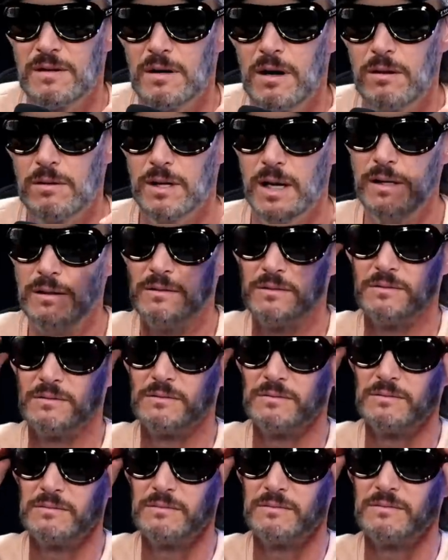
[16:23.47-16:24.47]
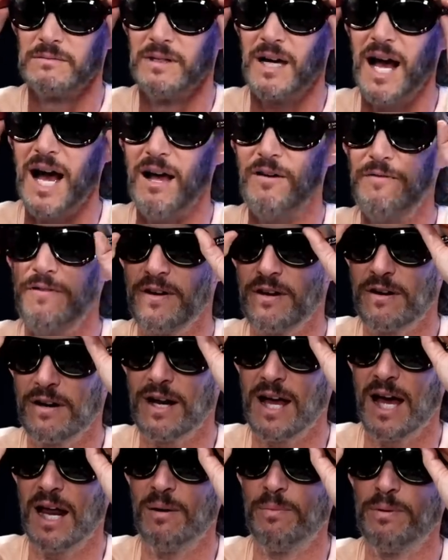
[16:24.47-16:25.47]
Okay. I'll figure it
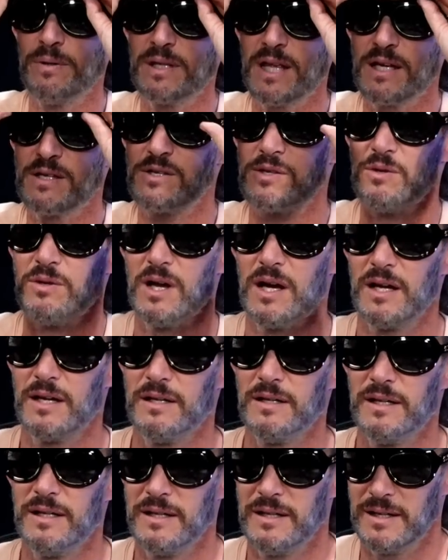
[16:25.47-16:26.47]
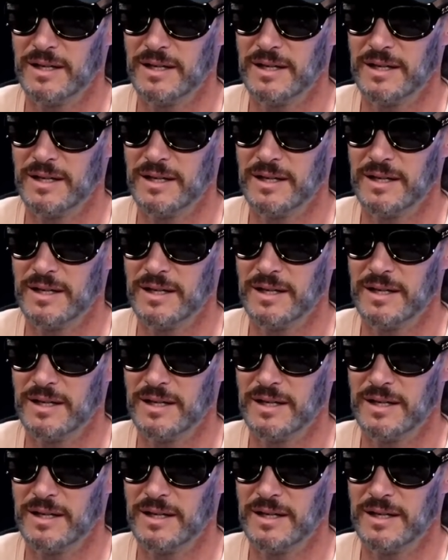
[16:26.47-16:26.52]
out. I'll put that suit on and...